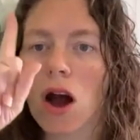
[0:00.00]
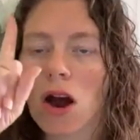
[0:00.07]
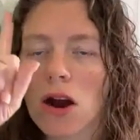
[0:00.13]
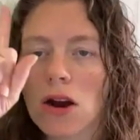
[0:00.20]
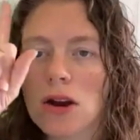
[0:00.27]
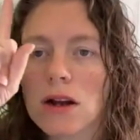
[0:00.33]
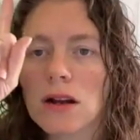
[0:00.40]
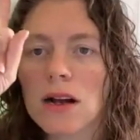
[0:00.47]

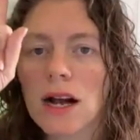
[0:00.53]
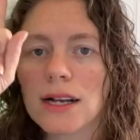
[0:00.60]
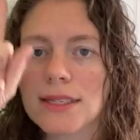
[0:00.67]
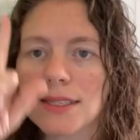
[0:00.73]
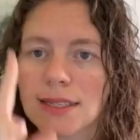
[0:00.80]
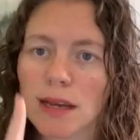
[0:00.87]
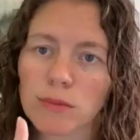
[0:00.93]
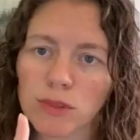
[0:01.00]
our
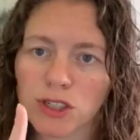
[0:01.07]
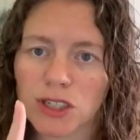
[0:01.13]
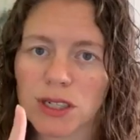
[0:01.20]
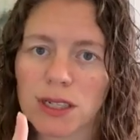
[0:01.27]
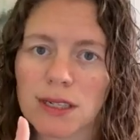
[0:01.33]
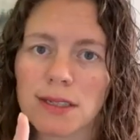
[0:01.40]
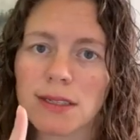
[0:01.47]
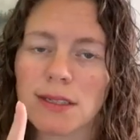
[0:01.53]

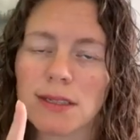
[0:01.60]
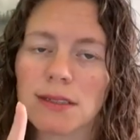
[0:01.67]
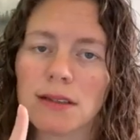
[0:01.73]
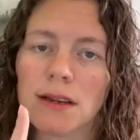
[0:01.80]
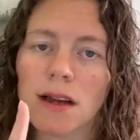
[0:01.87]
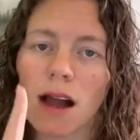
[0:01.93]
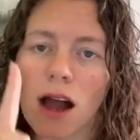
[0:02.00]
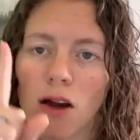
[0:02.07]
assumptions
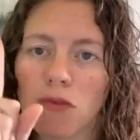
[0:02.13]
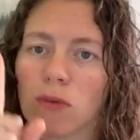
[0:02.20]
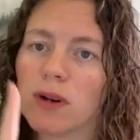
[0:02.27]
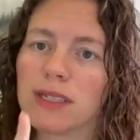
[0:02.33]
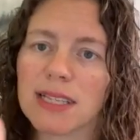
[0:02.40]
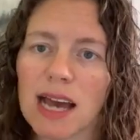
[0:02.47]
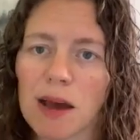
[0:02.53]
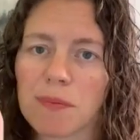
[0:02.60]
of
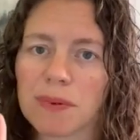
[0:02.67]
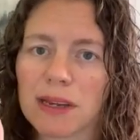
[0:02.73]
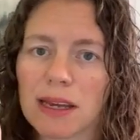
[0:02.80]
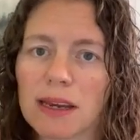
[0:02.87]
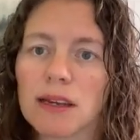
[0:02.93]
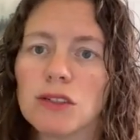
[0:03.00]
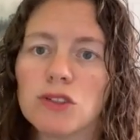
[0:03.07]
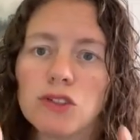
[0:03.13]
what's
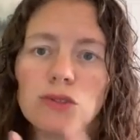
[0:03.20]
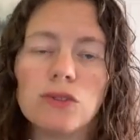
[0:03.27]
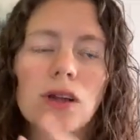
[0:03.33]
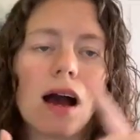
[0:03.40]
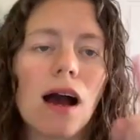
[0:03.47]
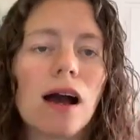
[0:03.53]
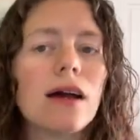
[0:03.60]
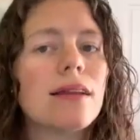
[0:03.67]
happening do
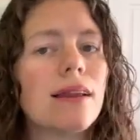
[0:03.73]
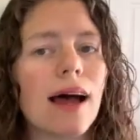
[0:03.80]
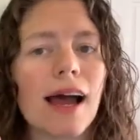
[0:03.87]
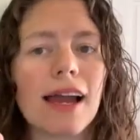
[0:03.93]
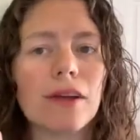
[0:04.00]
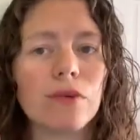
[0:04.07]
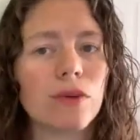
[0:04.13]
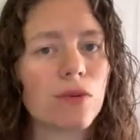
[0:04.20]
not
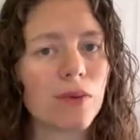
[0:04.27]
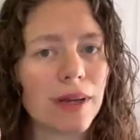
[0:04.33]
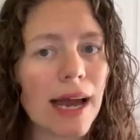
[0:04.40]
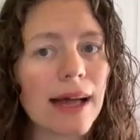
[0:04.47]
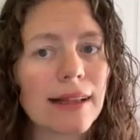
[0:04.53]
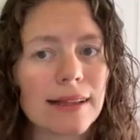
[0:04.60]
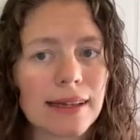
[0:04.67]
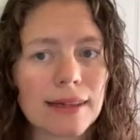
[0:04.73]
align with
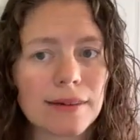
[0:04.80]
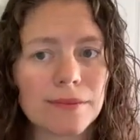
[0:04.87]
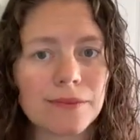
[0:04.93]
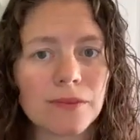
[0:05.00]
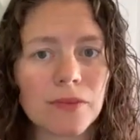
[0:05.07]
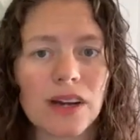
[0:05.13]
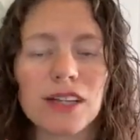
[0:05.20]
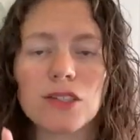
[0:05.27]
reality,
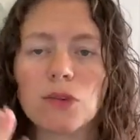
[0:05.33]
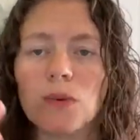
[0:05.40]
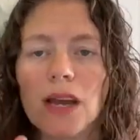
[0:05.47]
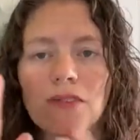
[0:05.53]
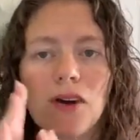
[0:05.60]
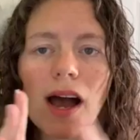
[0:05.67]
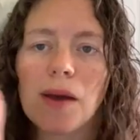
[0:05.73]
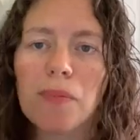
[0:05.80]
right? So we
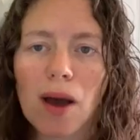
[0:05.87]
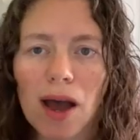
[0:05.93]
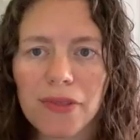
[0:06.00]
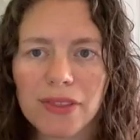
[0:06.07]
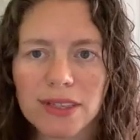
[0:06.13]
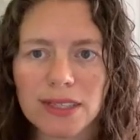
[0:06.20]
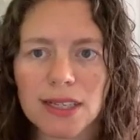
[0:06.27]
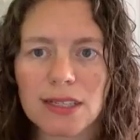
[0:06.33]
have a
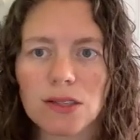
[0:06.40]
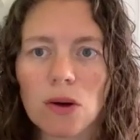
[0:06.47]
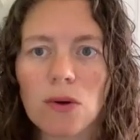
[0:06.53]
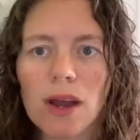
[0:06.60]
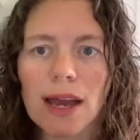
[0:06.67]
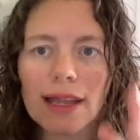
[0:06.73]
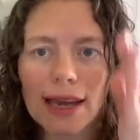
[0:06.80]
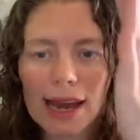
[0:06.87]
hypothesis.
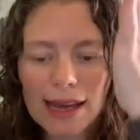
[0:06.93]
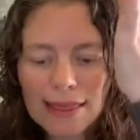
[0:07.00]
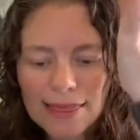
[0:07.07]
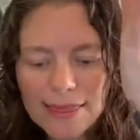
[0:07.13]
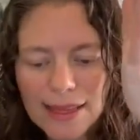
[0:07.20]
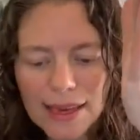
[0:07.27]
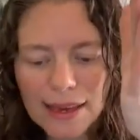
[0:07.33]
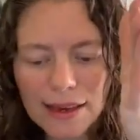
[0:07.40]
Okay, I
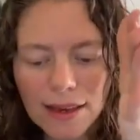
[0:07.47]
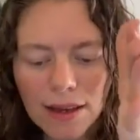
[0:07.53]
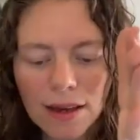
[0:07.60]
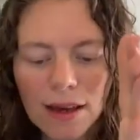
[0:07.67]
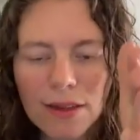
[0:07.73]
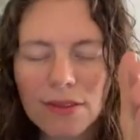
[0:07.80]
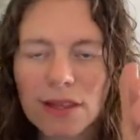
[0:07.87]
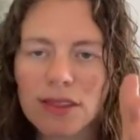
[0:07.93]
think
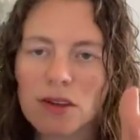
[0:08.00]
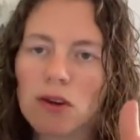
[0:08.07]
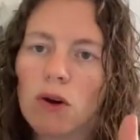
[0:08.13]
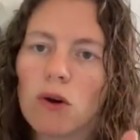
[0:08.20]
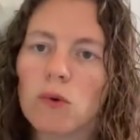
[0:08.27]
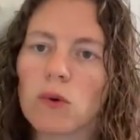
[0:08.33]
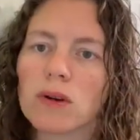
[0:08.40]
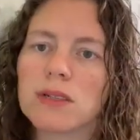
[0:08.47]
that the
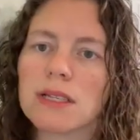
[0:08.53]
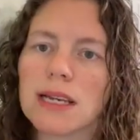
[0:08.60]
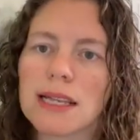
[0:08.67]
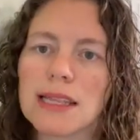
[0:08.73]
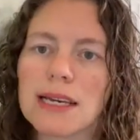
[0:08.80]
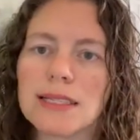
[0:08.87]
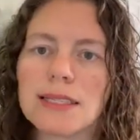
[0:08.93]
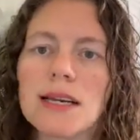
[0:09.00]
code works
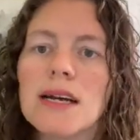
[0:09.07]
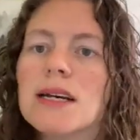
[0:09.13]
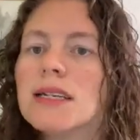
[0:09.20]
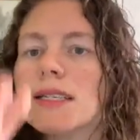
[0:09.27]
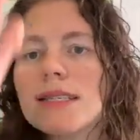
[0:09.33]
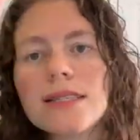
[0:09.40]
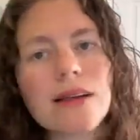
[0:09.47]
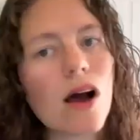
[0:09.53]
like this.
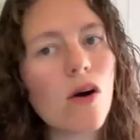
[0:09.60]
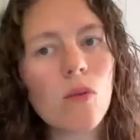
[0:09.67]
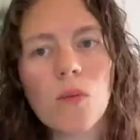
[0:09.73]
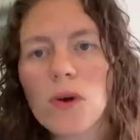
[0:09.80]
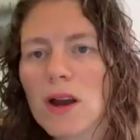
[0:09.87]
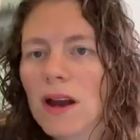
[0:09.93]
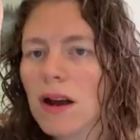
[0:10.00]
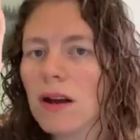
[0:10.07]

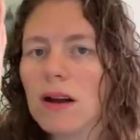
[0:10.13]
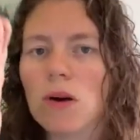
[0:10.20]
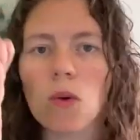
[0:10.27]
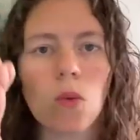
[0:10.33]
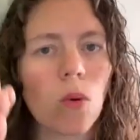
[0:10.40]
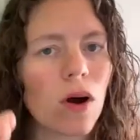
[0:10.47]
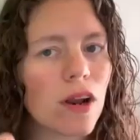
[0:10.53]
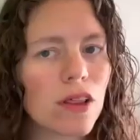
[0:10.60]
Somewhere,
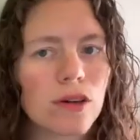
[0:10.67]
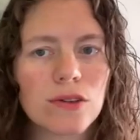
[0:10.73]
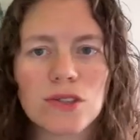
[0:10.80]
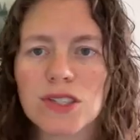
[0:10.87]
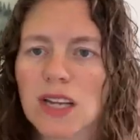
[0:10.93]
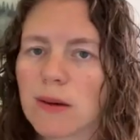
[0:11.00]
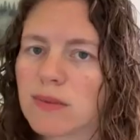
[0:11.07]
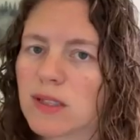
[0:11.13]
one of those
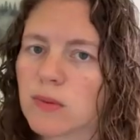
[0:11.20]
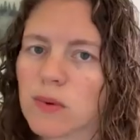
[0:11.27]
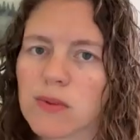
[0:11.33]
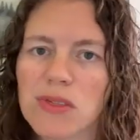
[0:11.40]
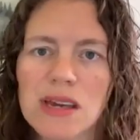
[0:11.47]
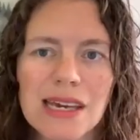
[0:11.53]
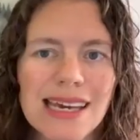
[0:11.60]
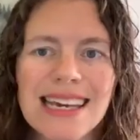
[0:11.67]
steps that we're
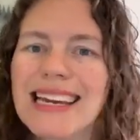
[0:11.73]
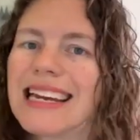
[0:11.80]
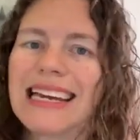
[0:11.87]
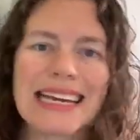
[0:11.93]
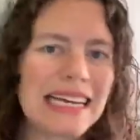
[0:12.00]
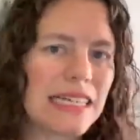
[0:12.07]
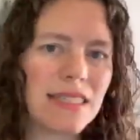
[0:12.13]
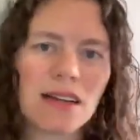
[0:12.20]
thinking
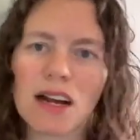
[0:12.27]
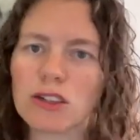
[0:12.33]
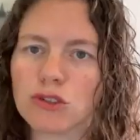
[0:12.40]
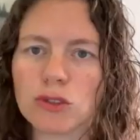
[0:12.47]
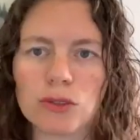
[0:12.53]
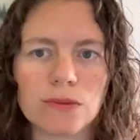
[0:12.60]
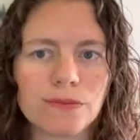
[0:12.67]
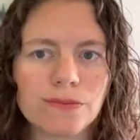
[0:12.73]
is not
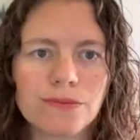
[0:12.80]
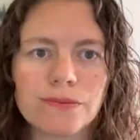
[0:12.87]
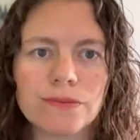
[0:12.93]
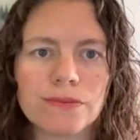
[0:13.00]
true.